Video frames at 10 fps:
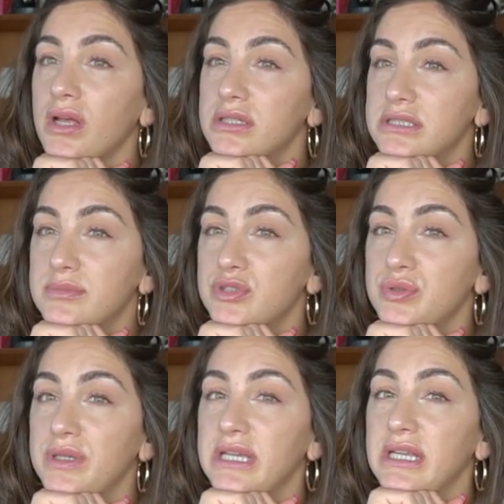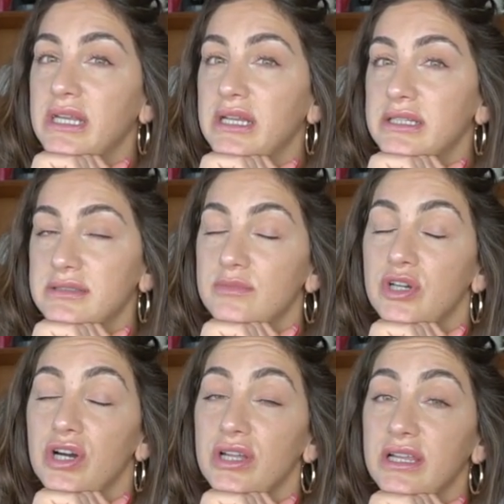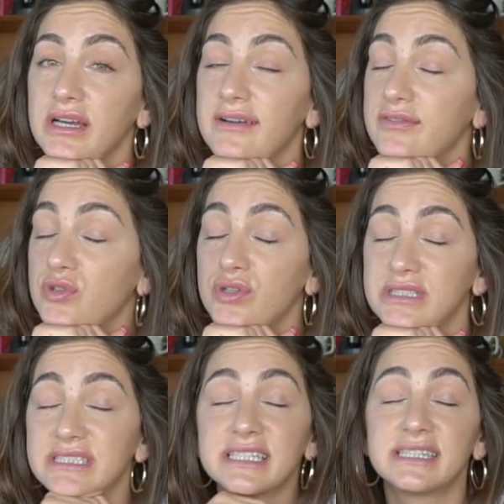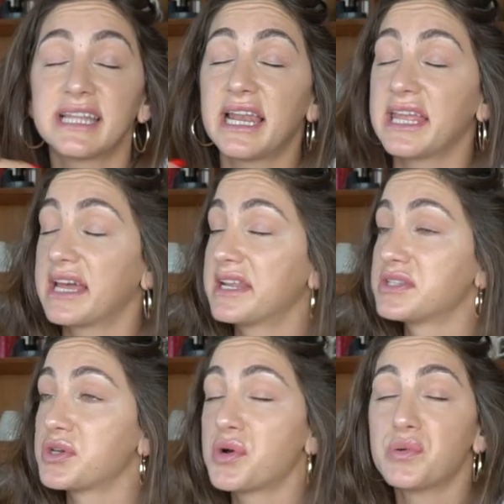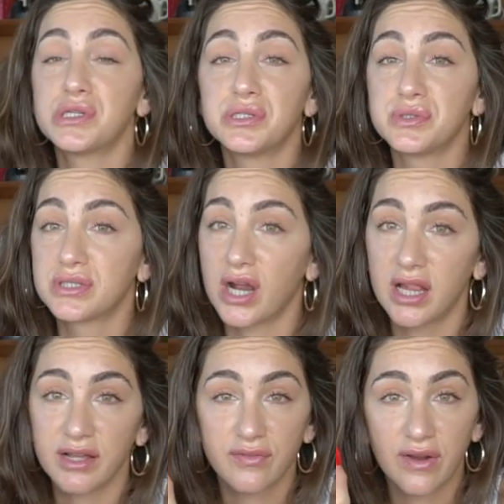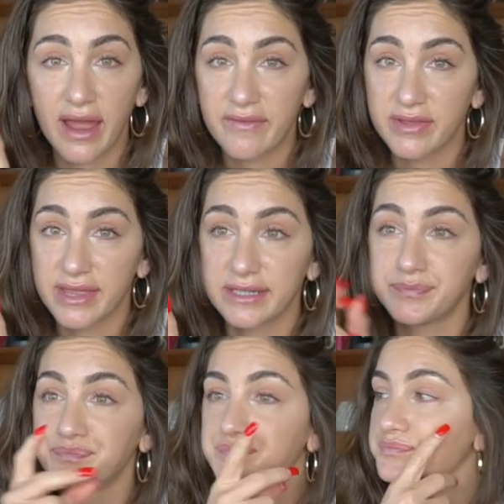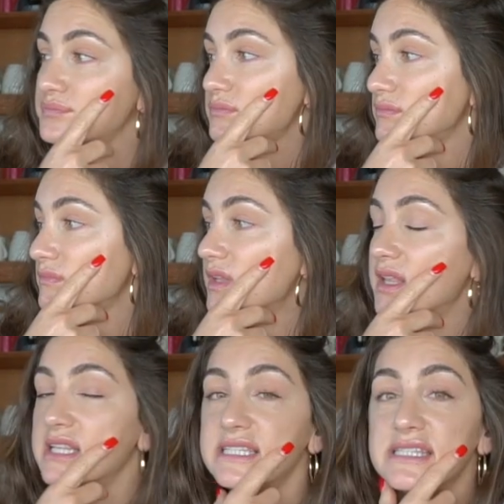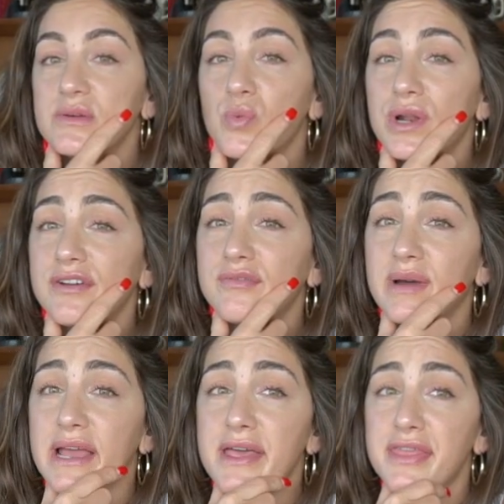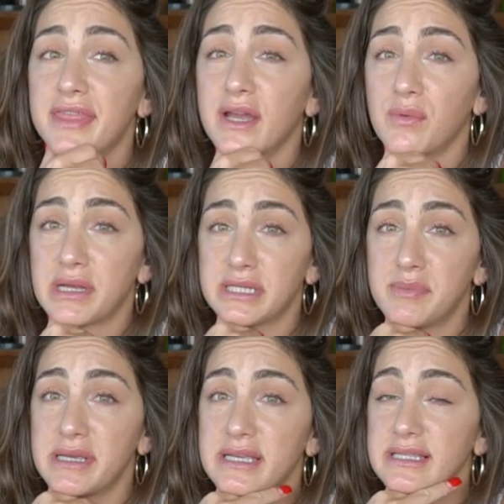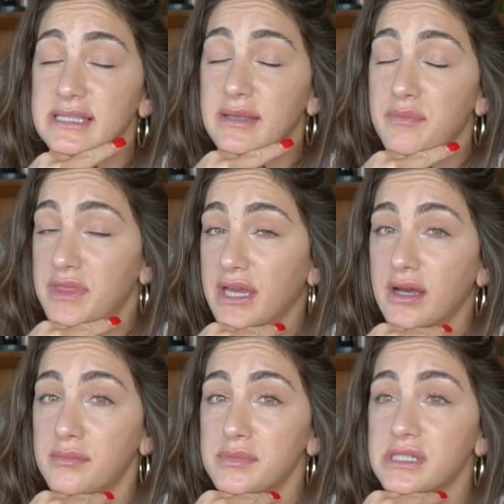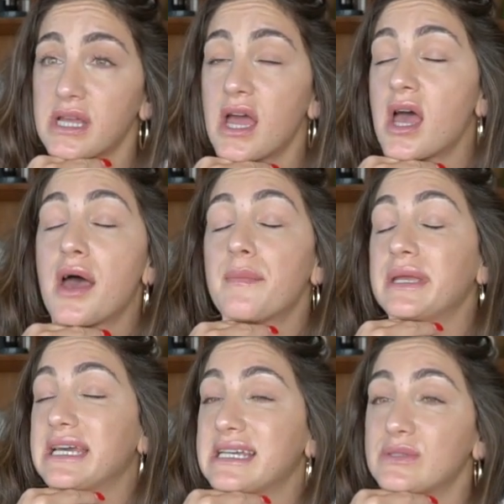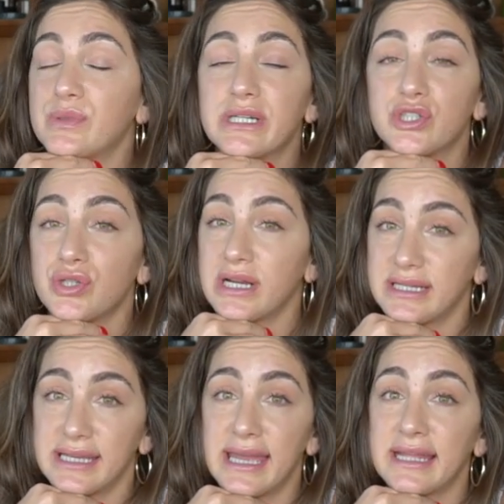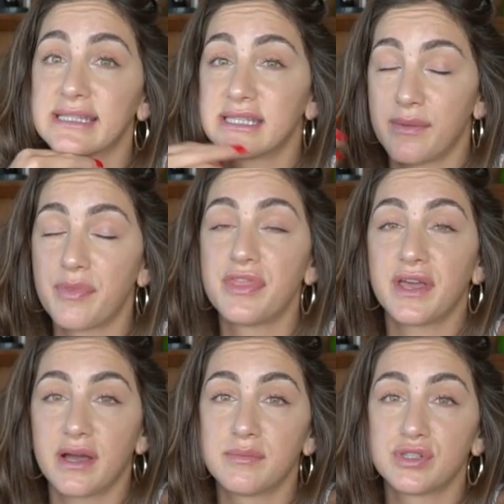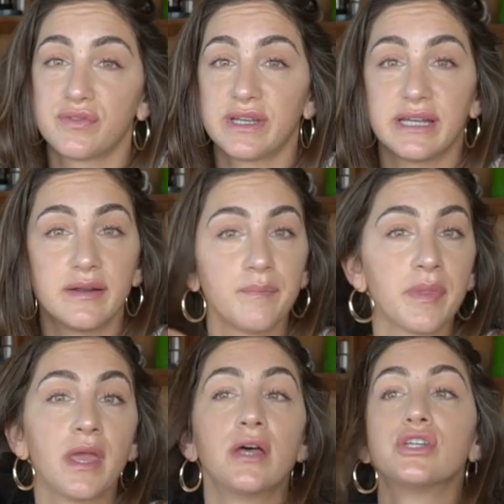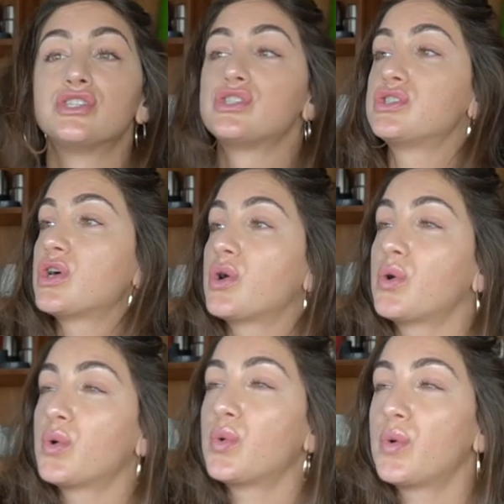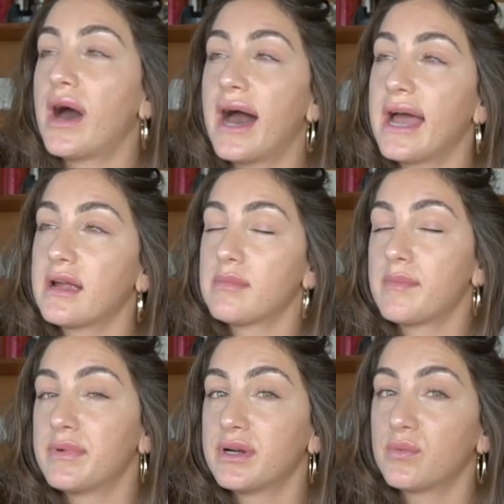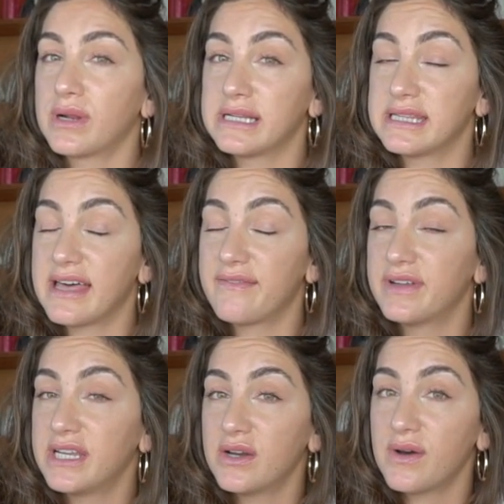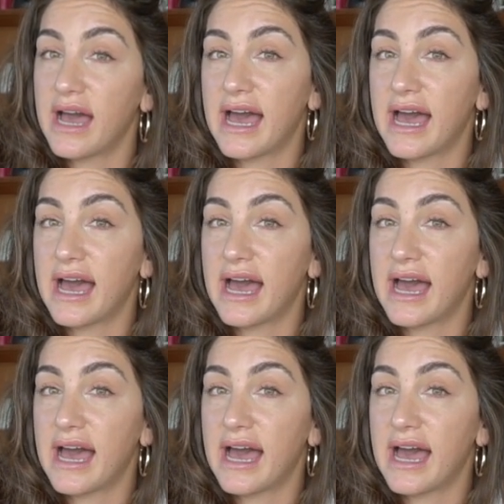some zucchini, some garlic, of course. The Italianas always use garlic for everything. This is one of my thick recipes, slim thickums, because we are trying to gain some thickums over here. So I remember when I did that video